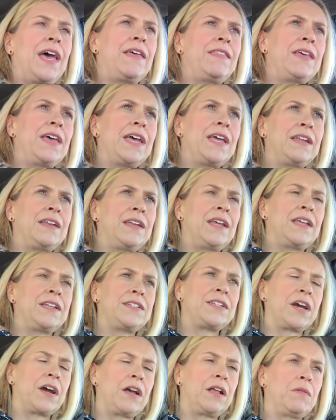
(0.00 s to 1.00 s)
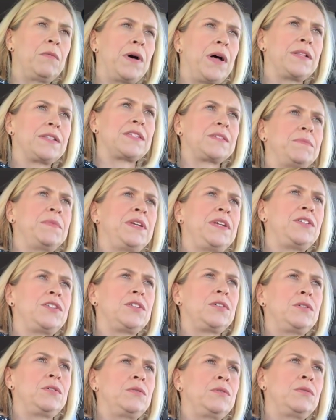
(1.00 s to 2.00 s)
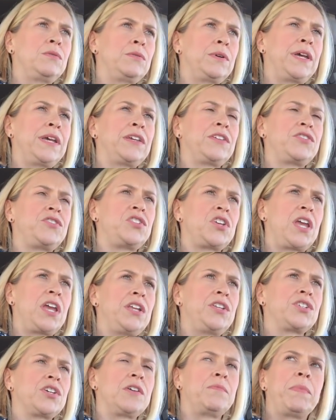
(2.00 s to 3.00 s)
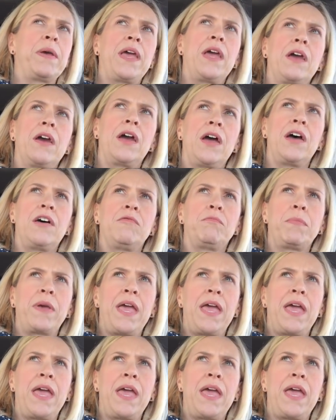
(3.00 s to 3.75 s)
And then Daryl wants me to exchange a pair of